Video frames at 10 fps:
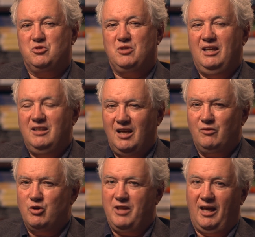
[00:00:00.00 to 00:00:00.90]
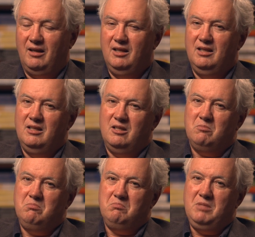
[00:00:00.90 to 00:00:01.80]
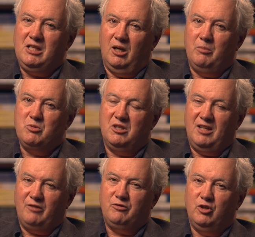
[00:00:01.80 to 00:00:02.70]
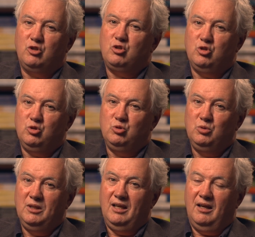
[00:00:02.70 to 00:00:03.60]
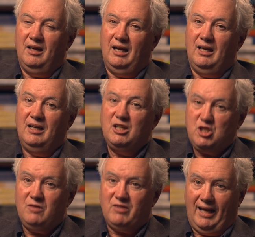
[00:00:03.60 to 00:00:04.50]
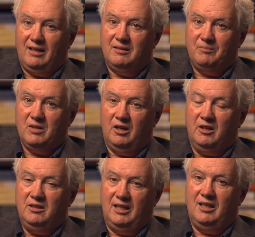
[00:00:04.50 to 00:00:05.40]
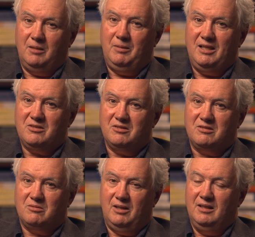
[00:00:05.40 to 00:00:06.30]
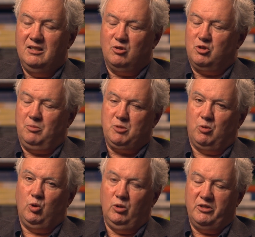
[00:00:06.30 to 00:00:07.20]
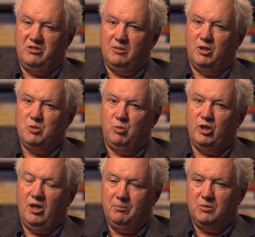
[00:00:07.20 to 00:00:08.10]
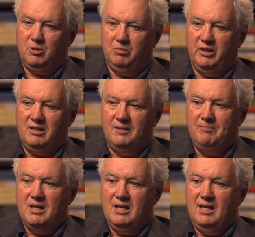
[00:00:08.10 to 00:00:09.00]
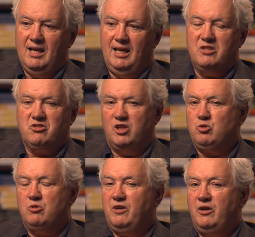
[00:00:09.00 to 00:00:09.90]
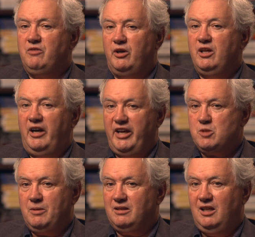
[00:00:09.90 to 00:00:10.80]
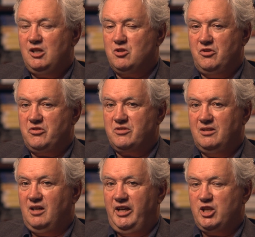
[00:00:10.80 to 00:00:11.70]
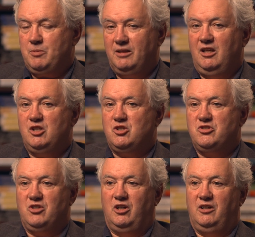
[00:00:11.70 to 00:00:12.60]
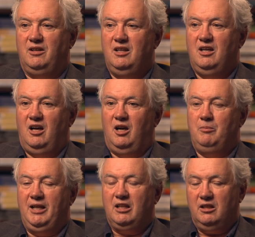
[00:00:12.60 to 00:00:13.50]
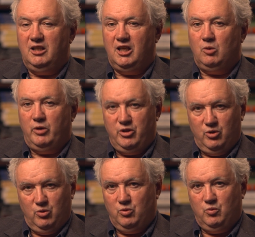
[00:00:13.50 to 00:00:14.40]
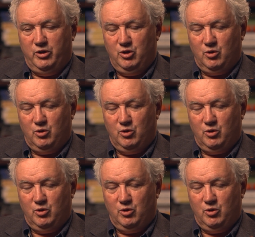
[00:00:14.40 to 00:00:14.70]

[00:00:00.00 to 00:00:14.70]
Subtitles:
endeavor then becomes an effort to achieve that on a day-to-day basis, right? So it's much more holistic, much more complete. And it starts with very, very high expectations. The high expectations are made clear when you